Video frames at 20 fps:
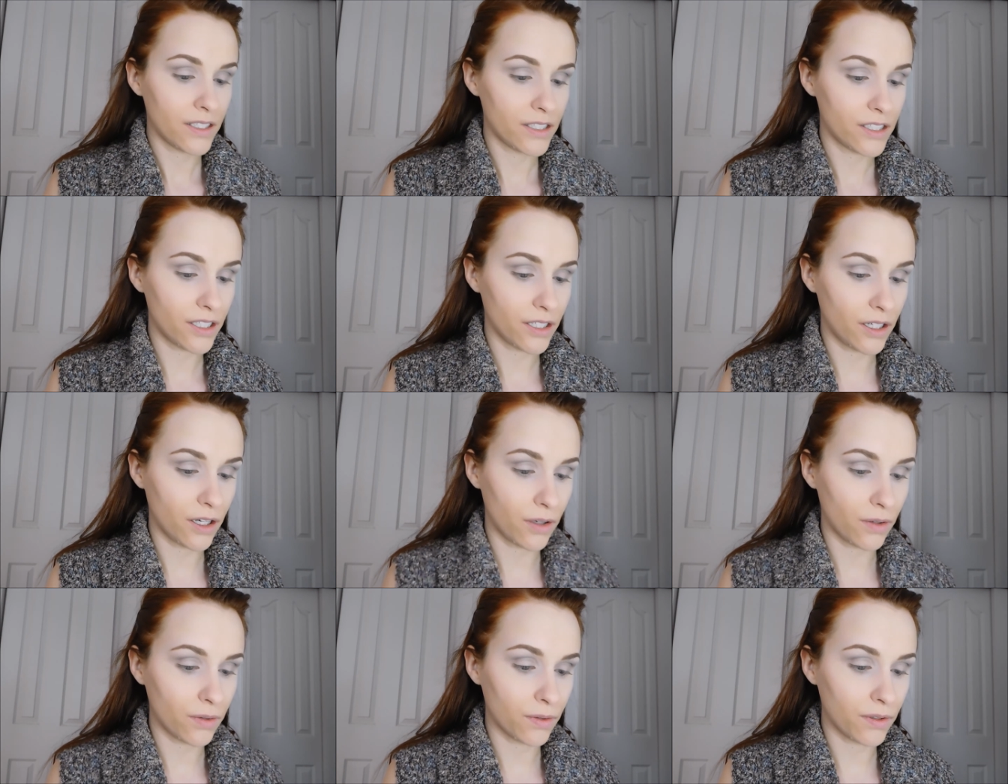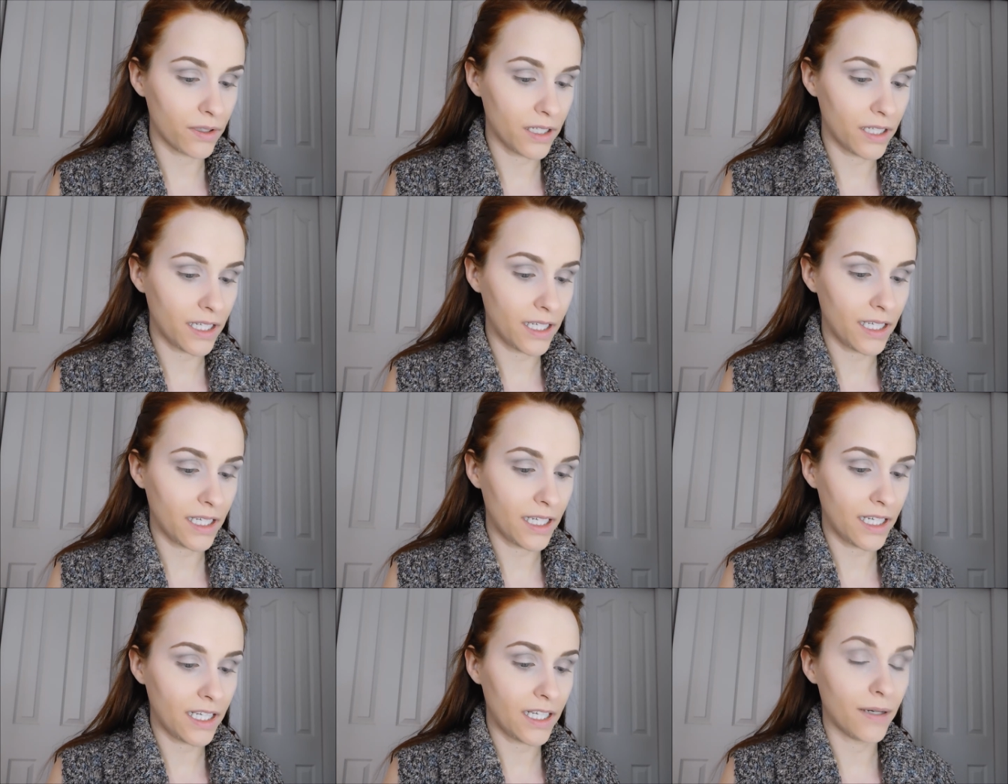to go
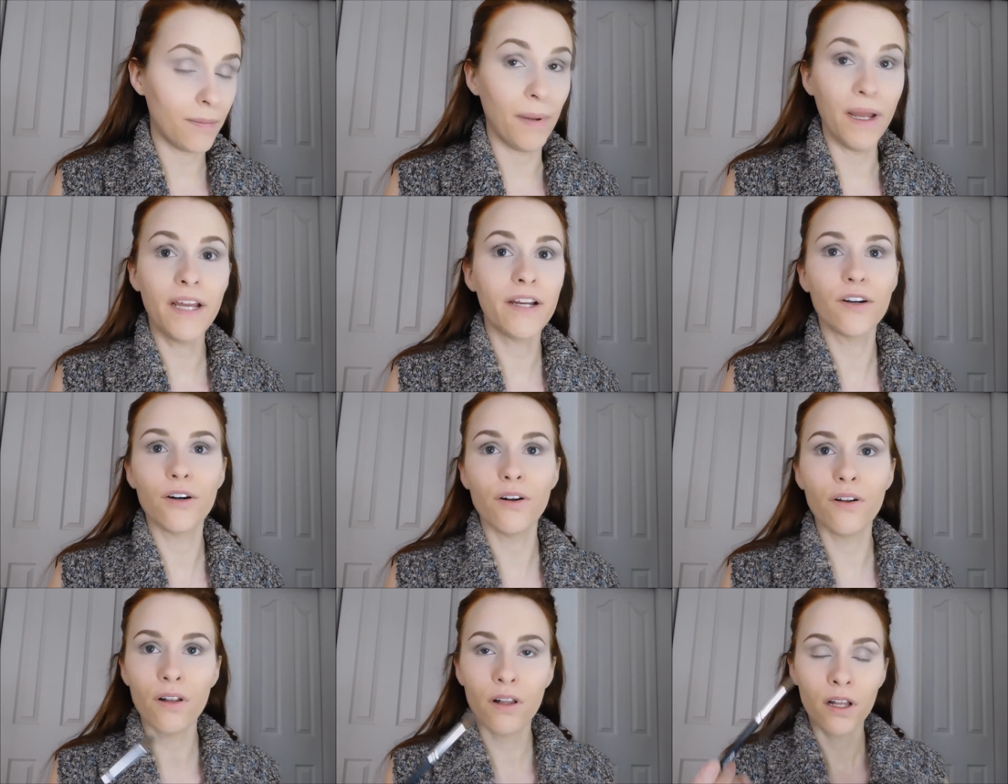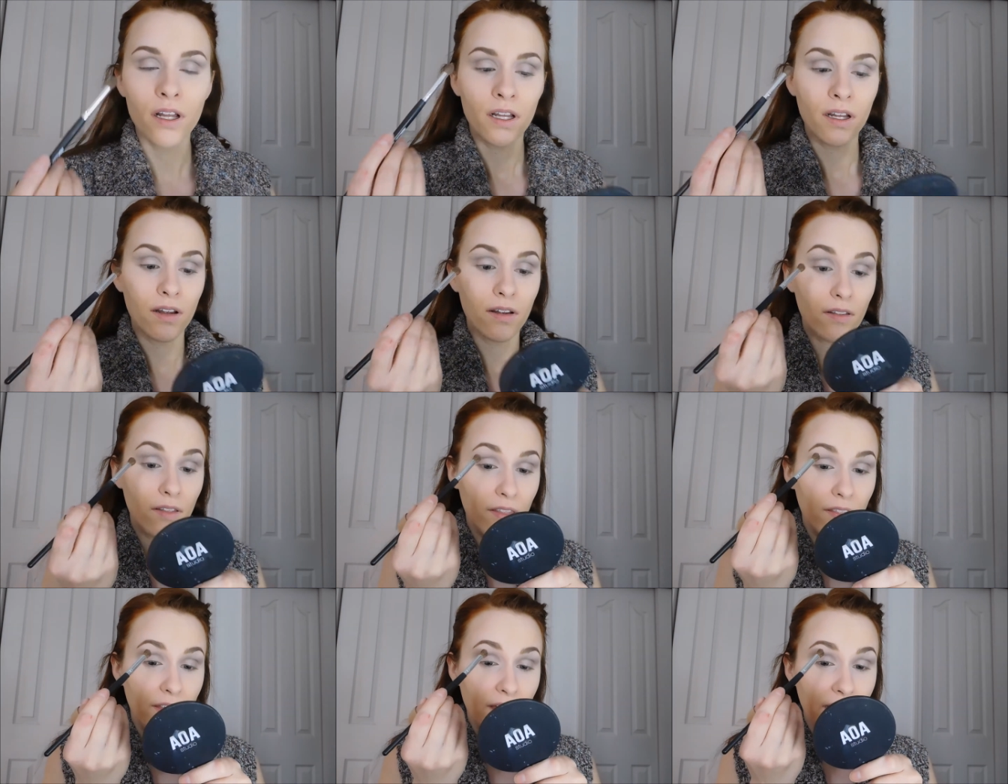eat a bagel
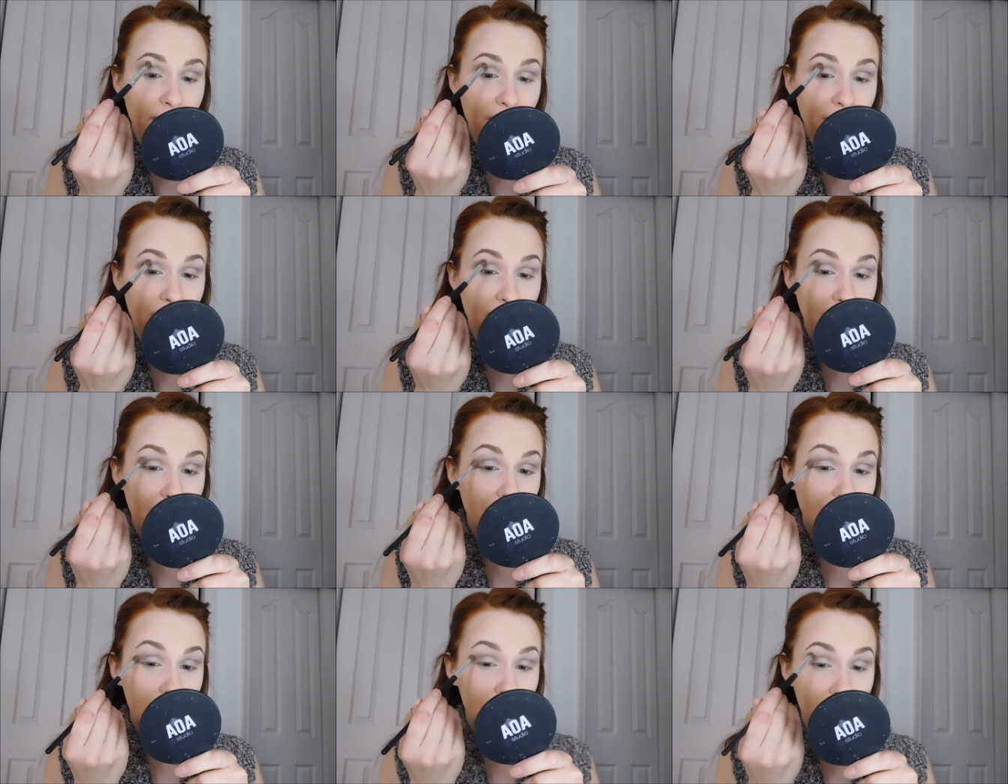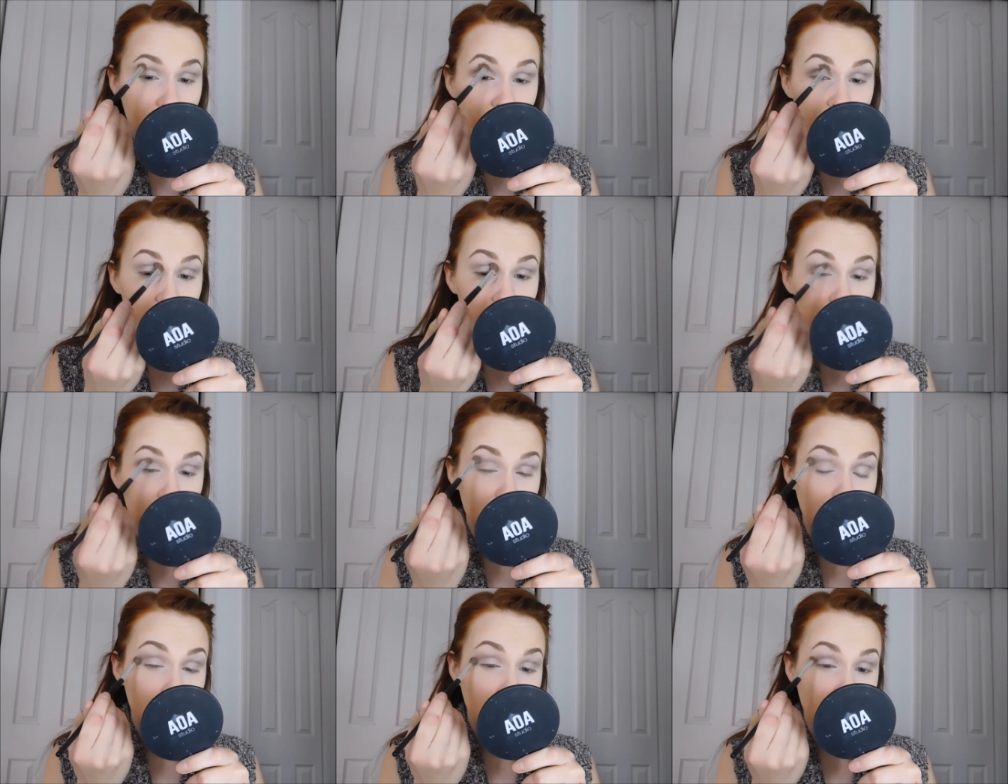than it is
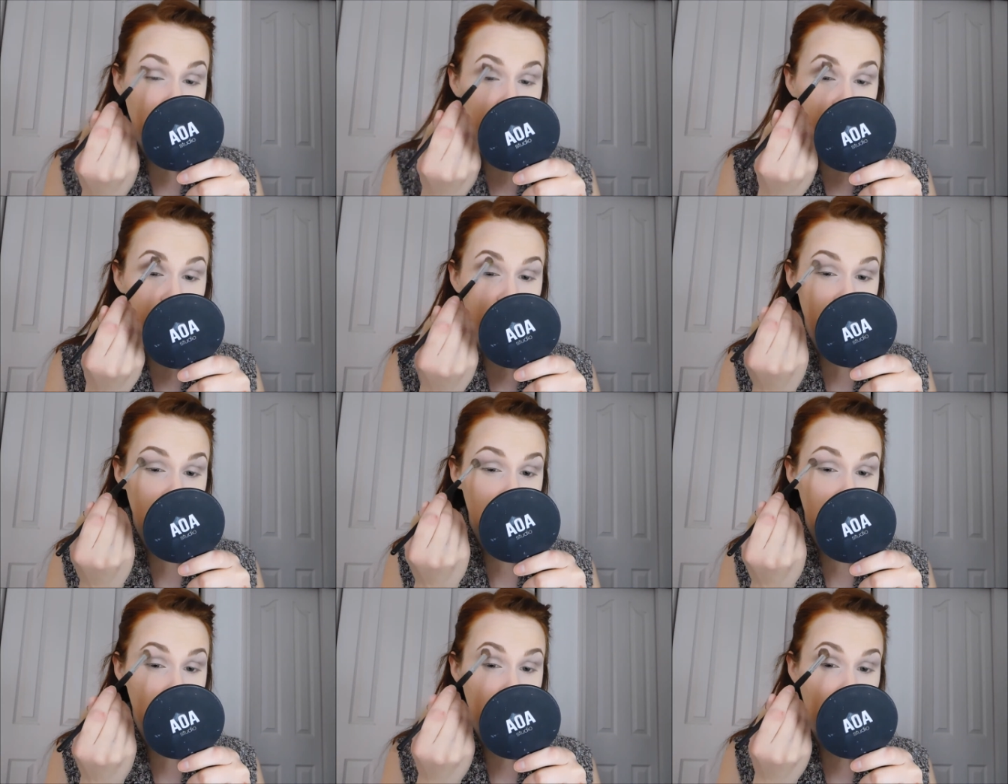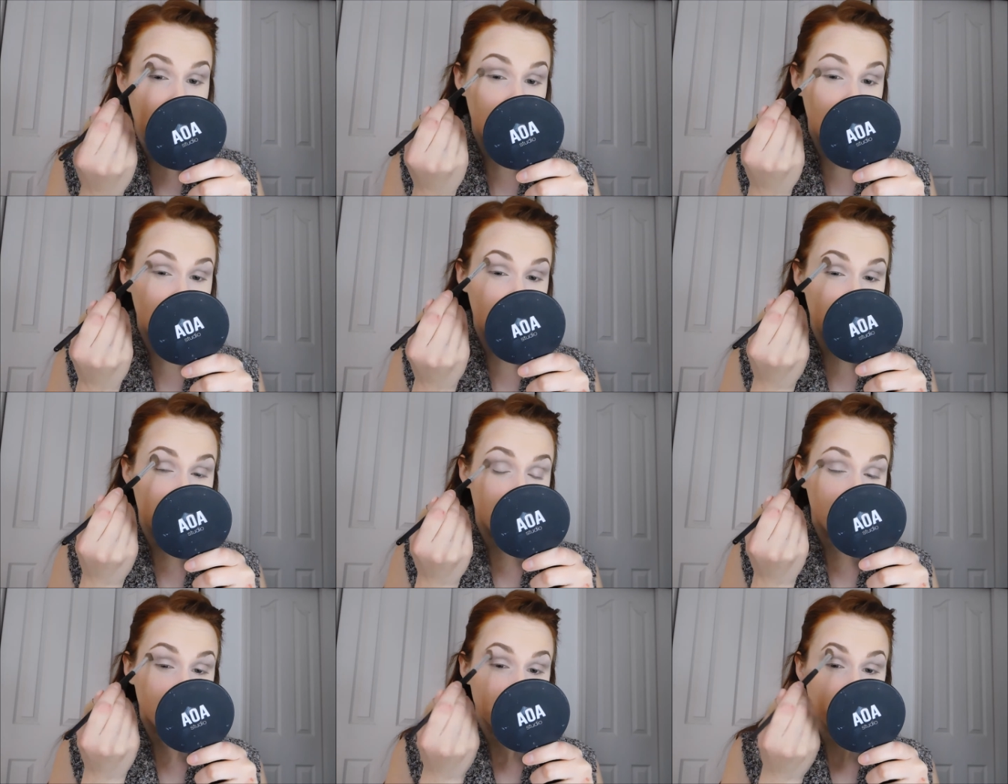to make yourself a salad.